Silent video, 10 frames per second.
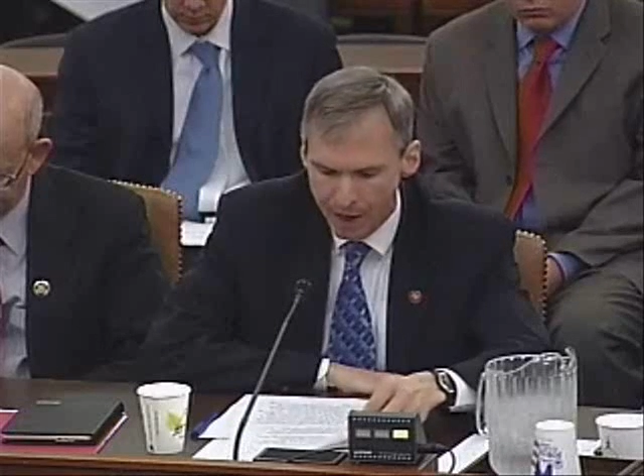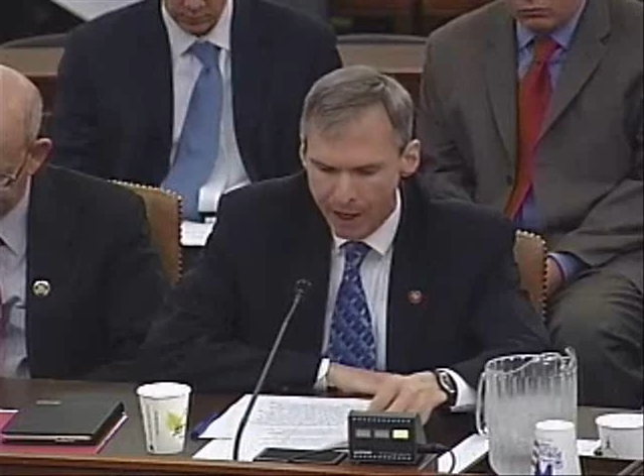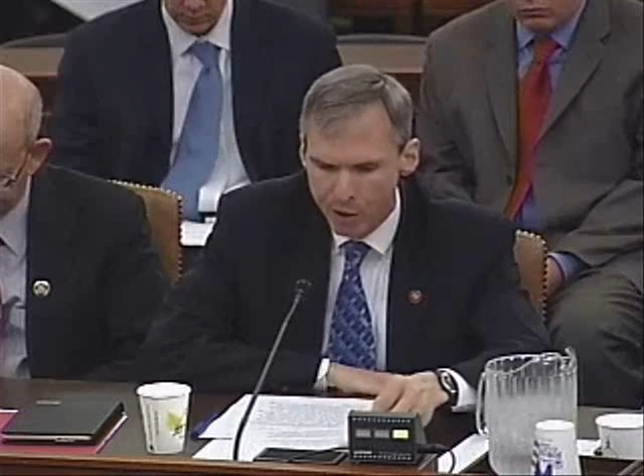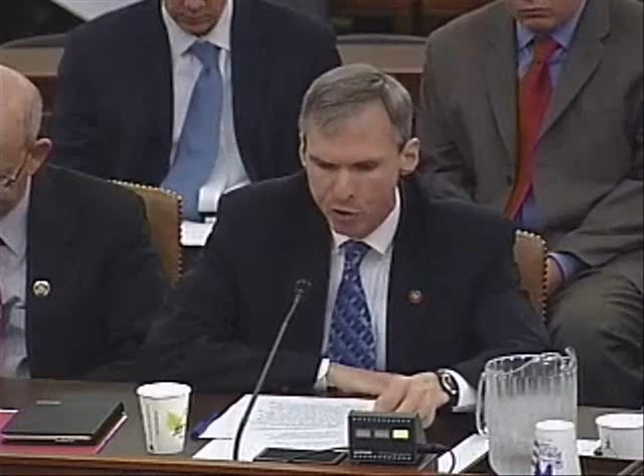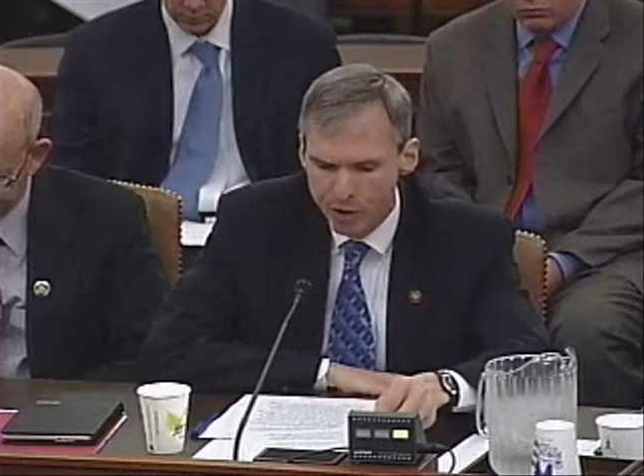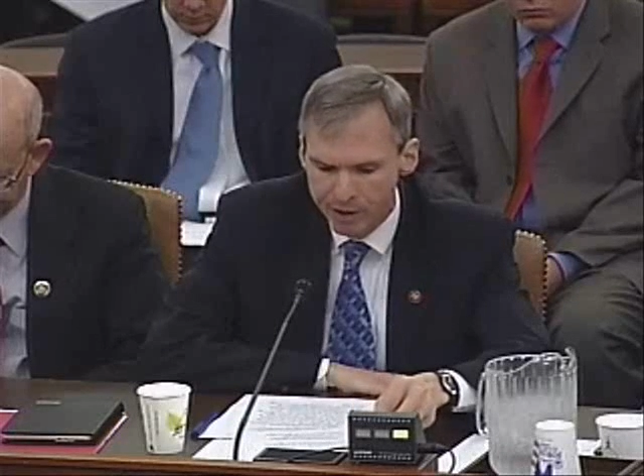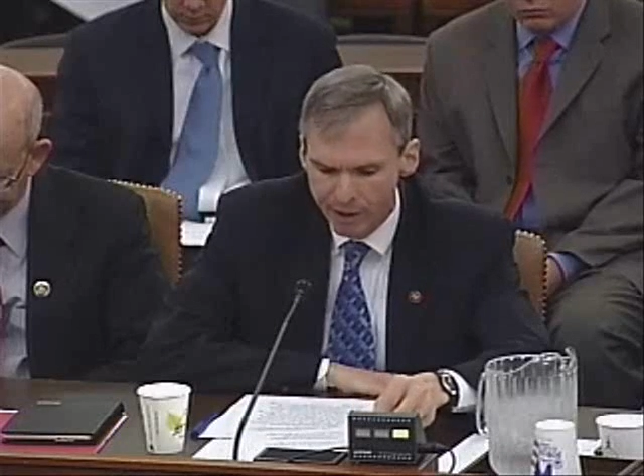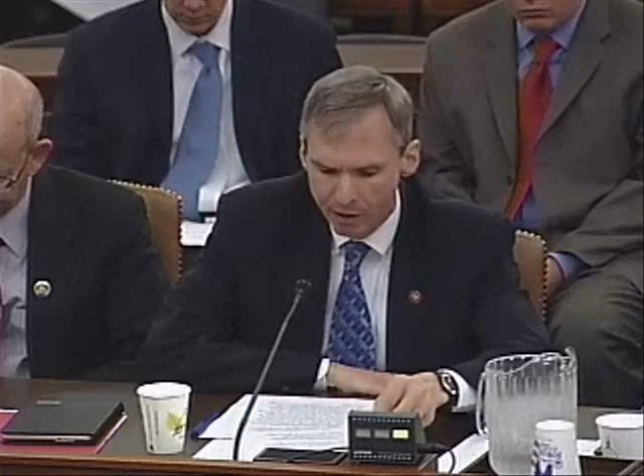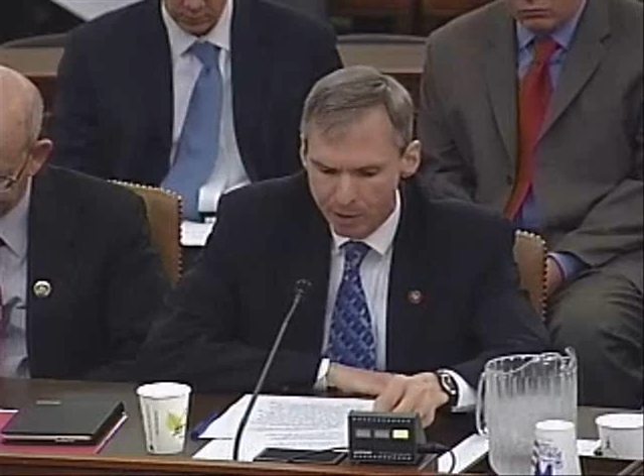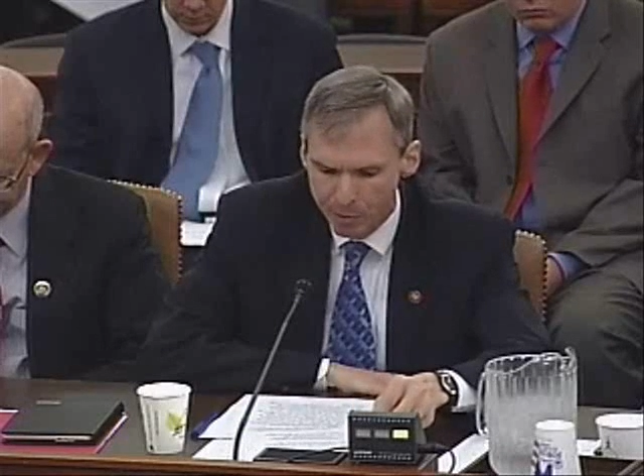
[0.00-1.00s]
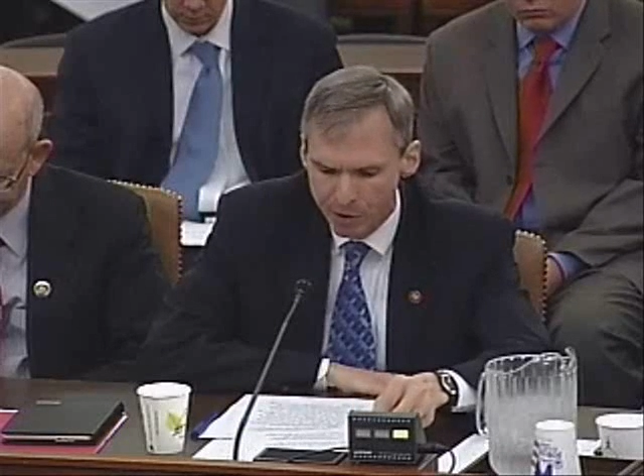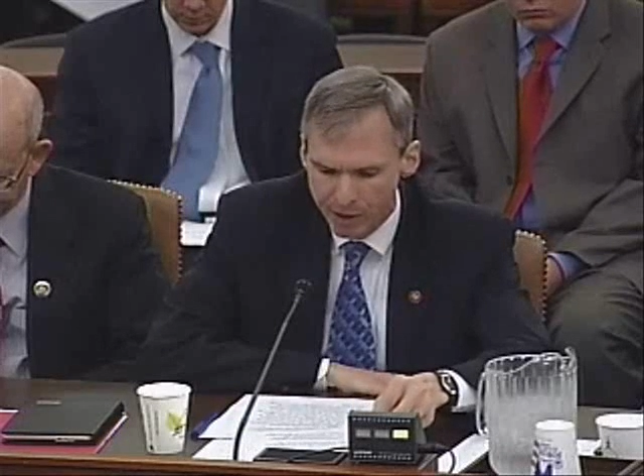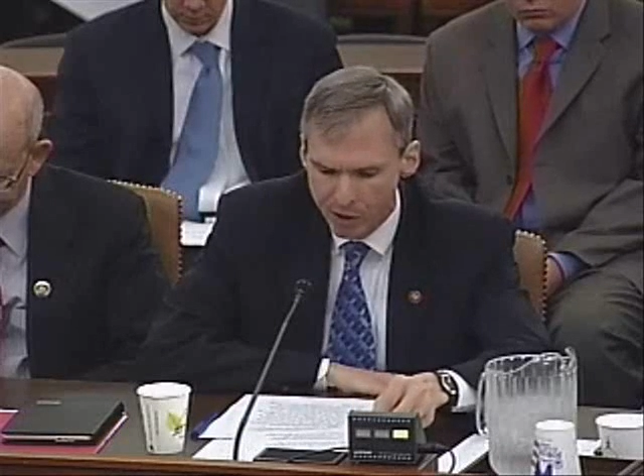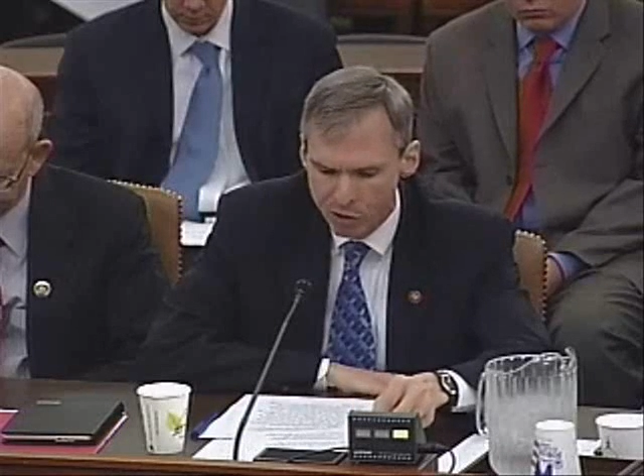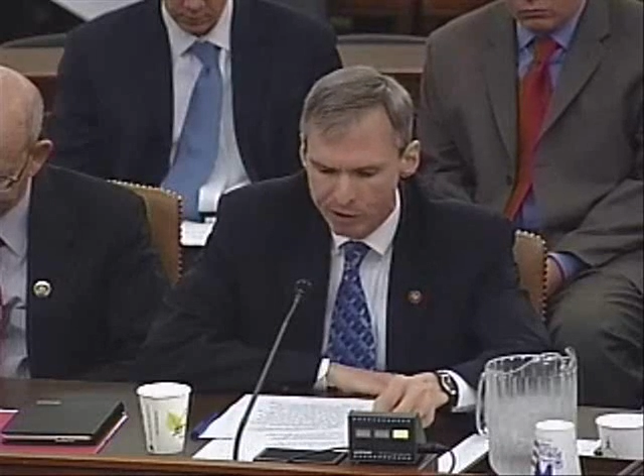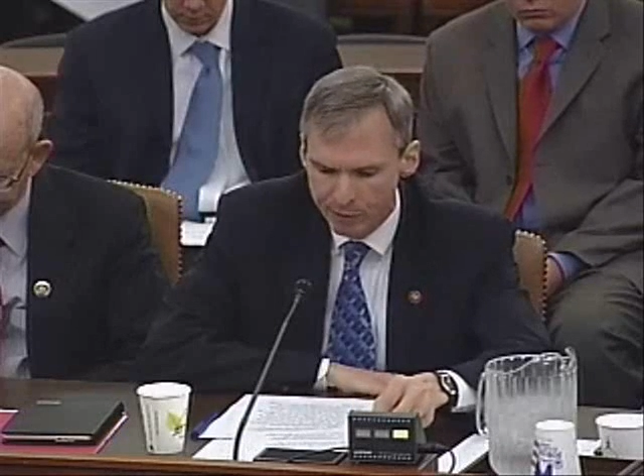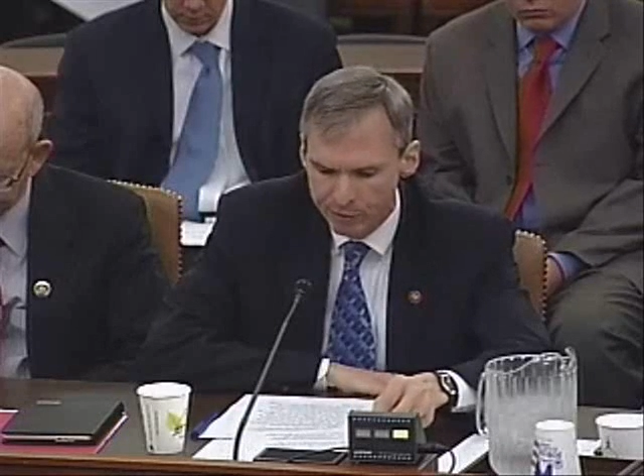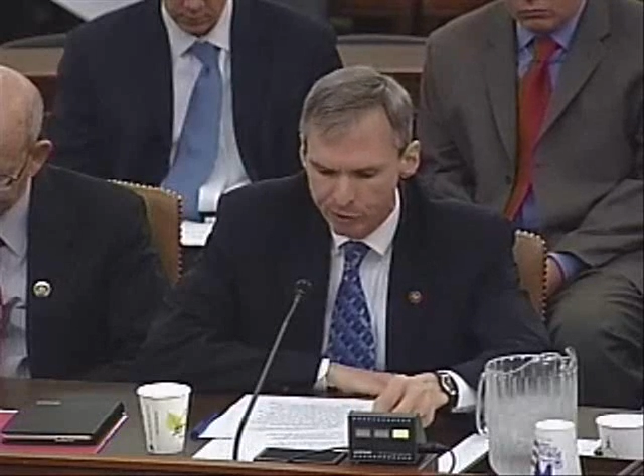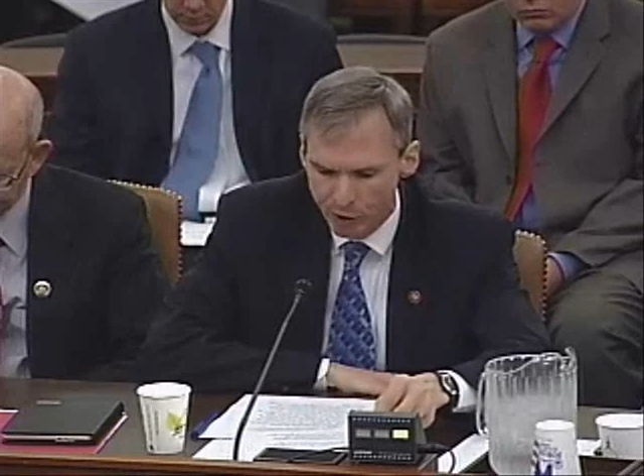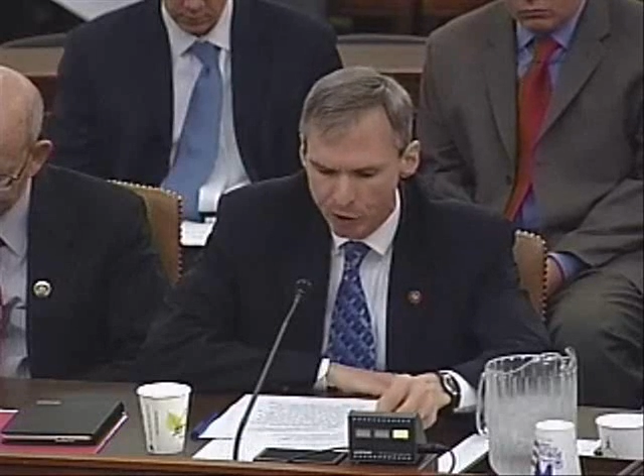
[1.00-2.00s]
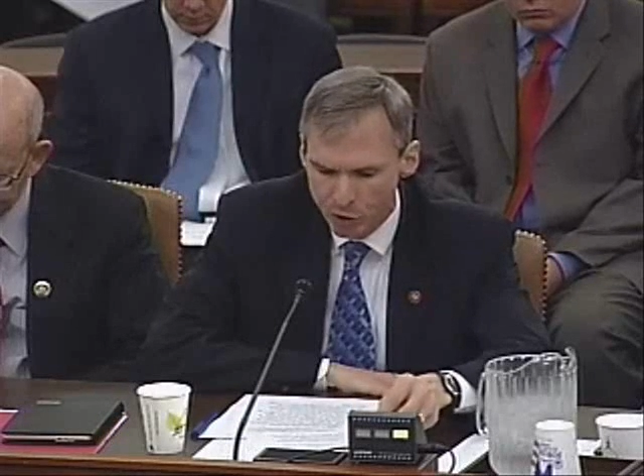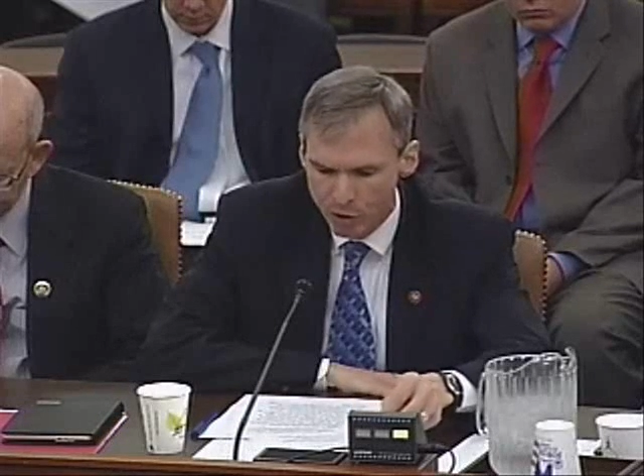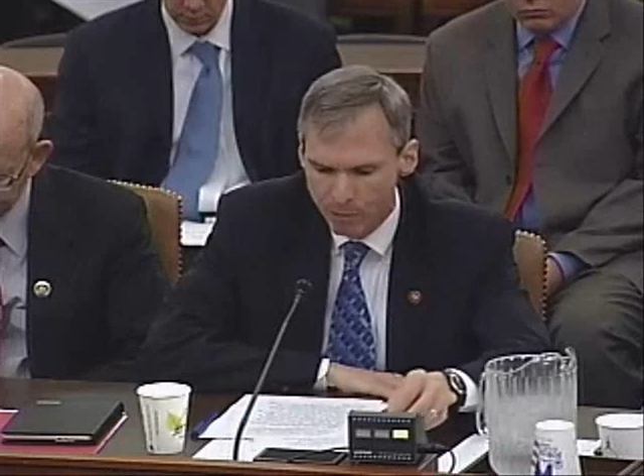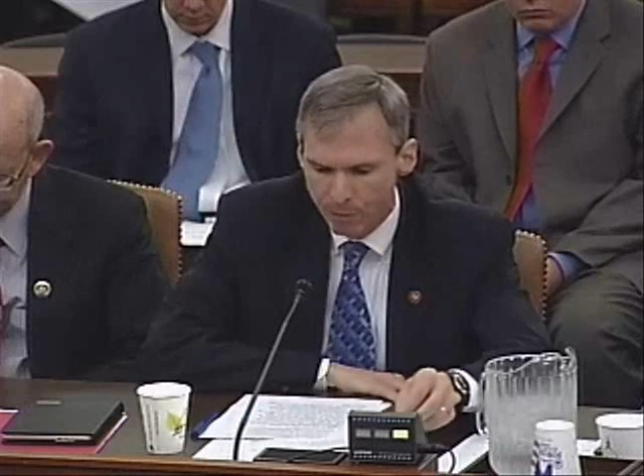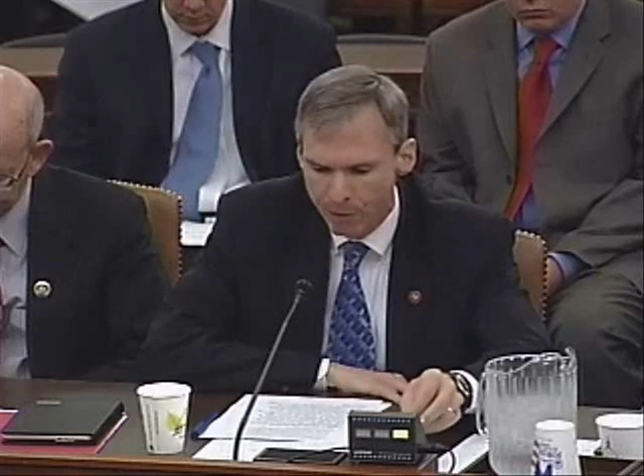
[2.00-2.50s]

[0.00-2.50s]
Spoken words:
energy and telecommunications infrastructure